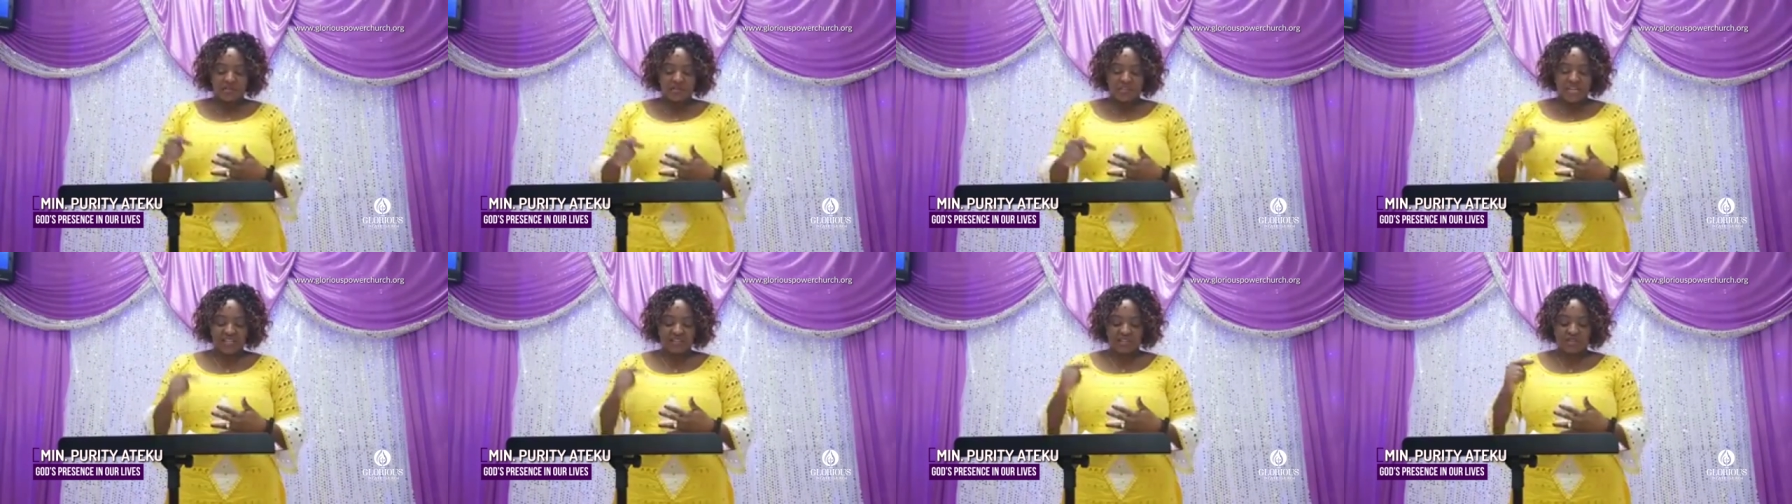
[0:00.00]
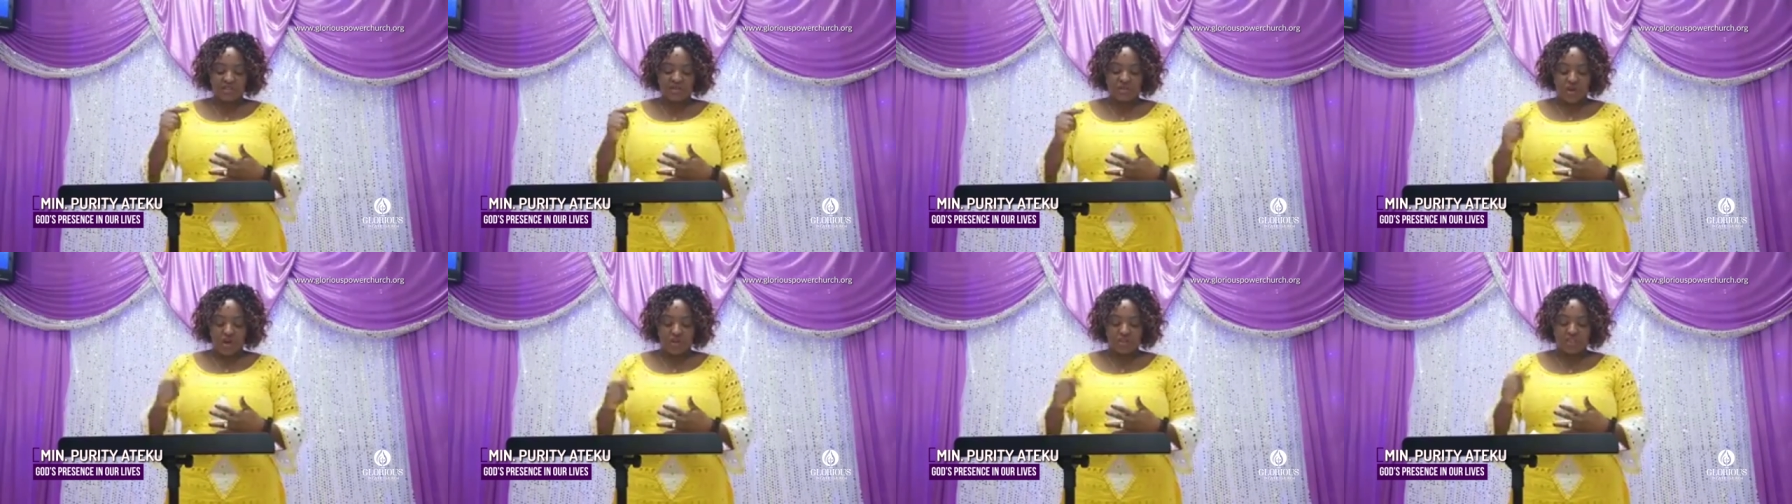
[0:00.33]
does
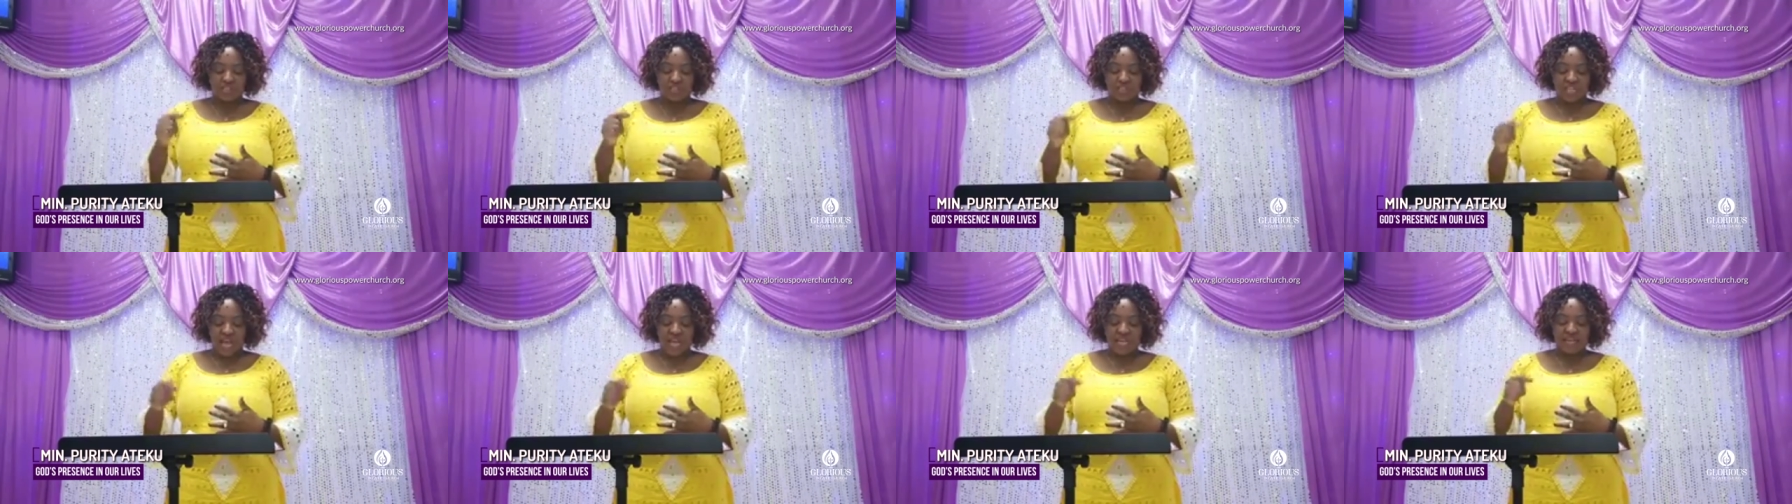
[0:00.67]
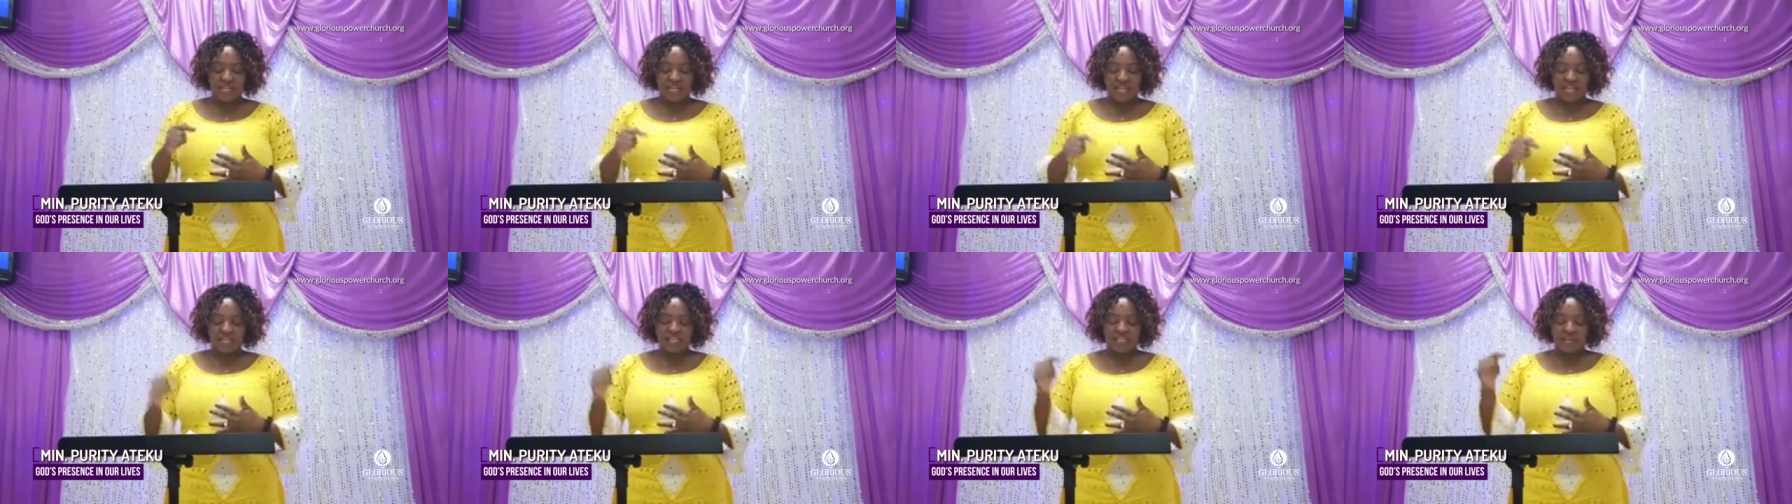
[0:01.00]
not
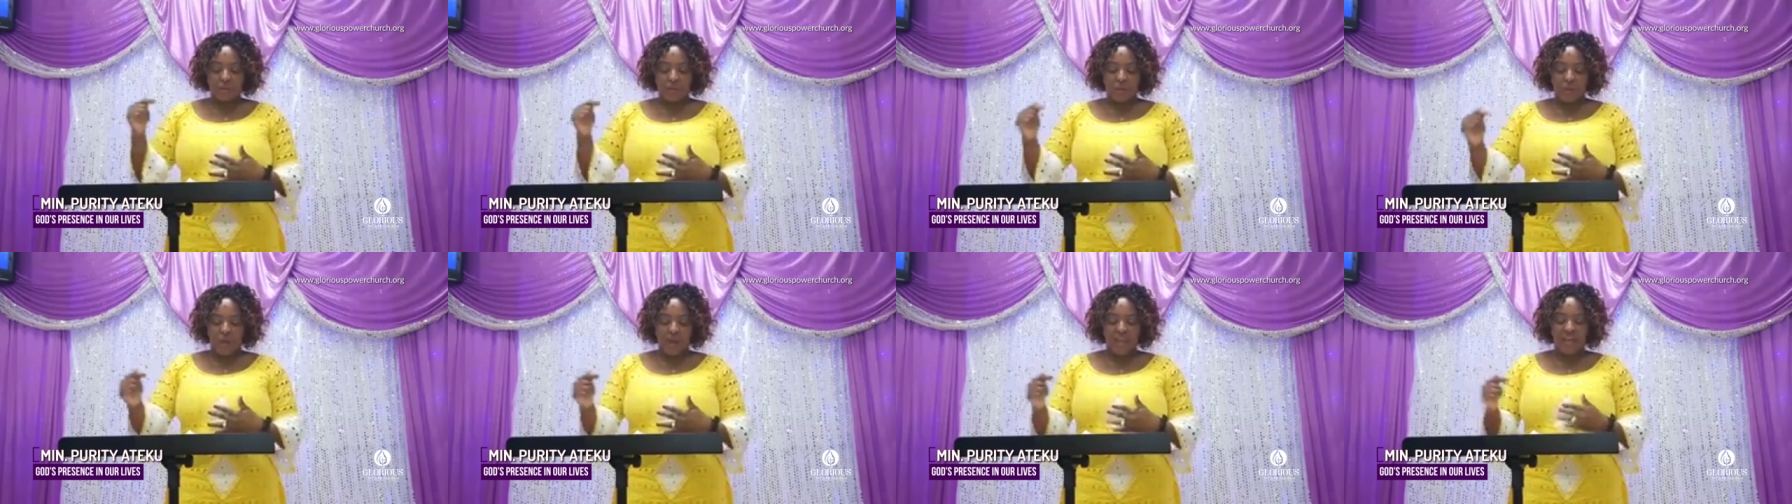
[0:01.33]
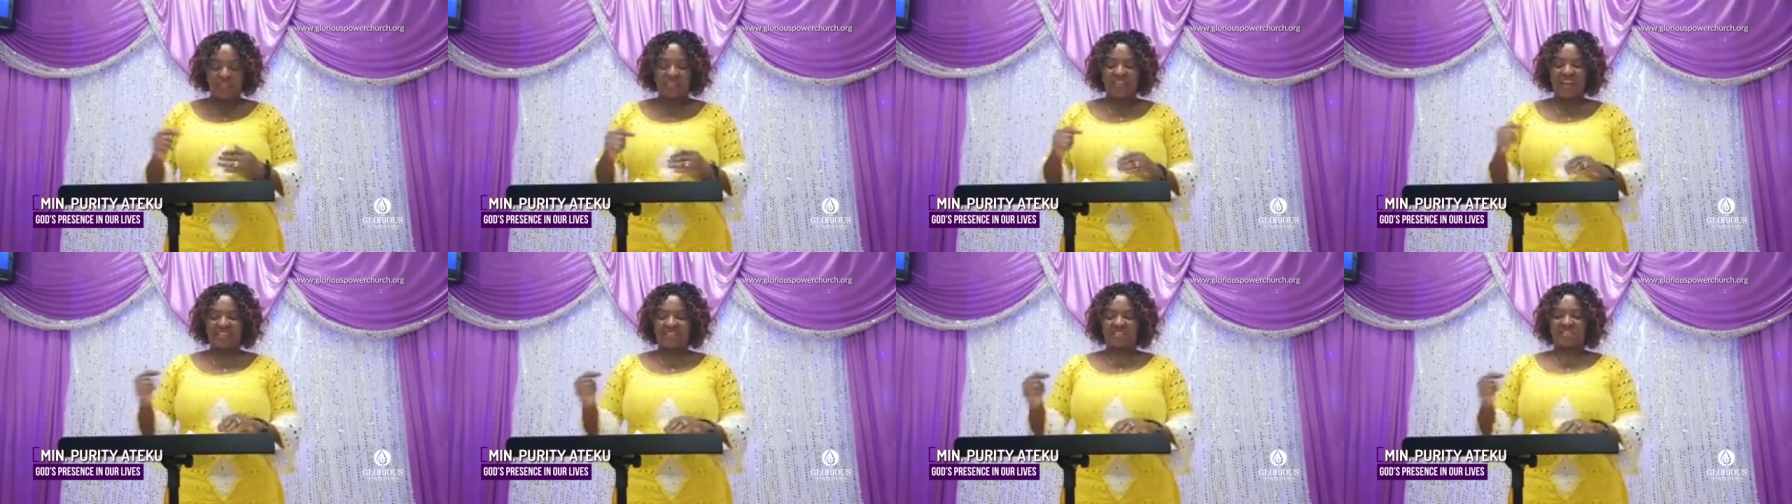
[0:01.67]
stand in the
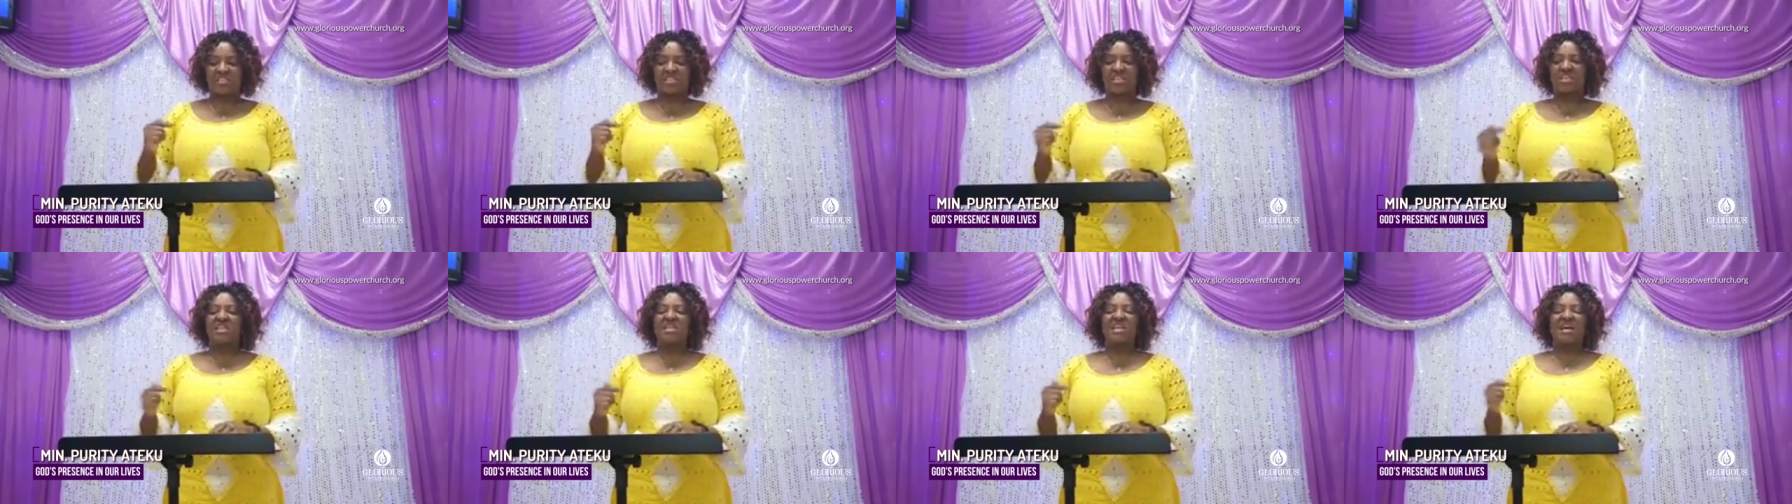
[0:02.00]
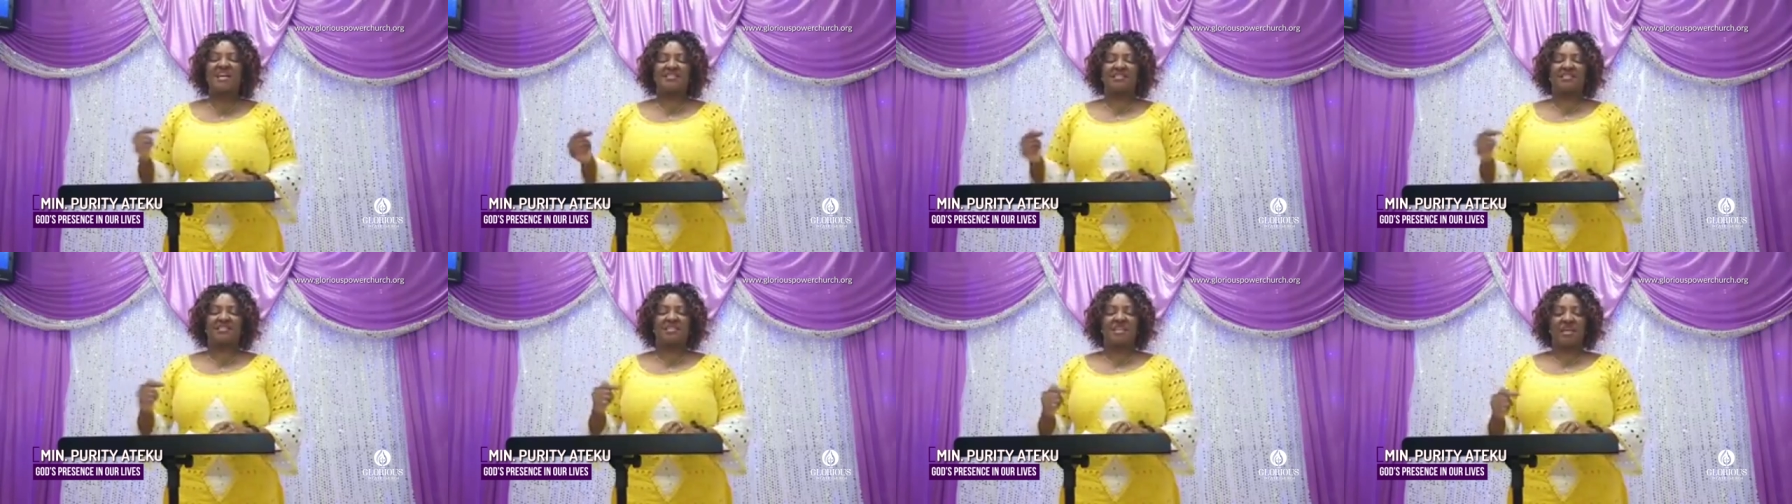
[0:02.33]
way that
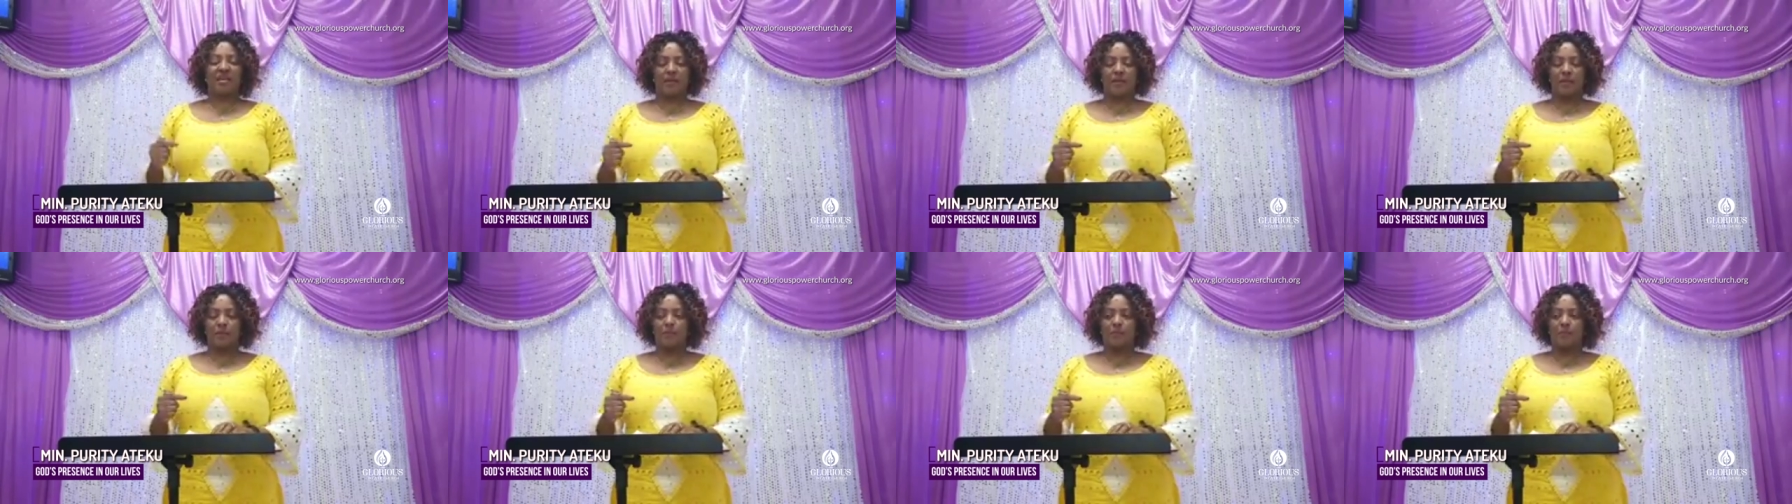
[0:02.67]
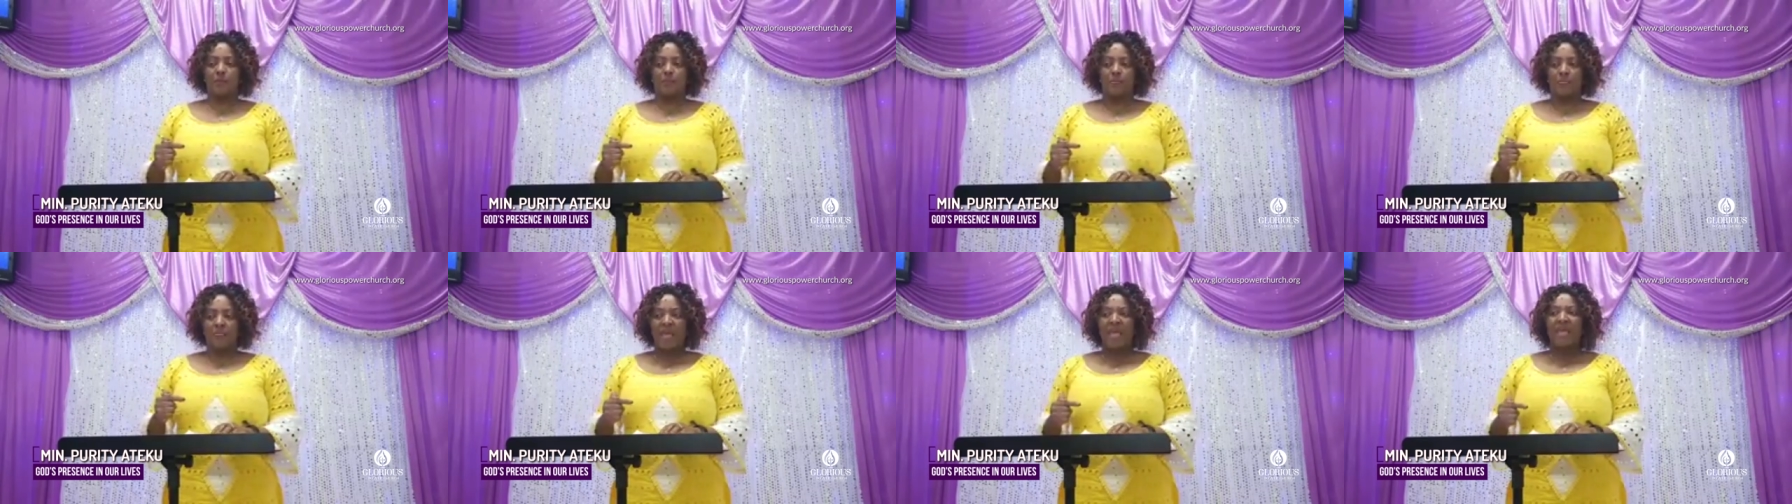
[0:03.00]
sinners take.
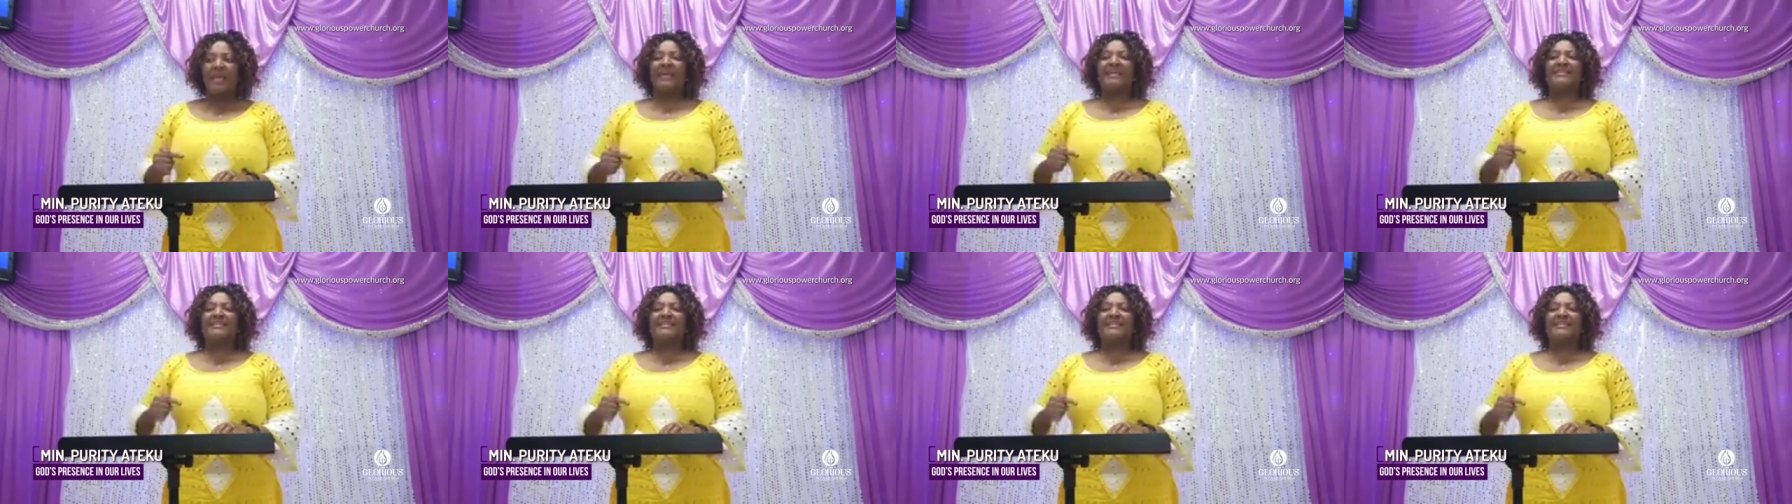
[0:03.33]
Mm-hmm.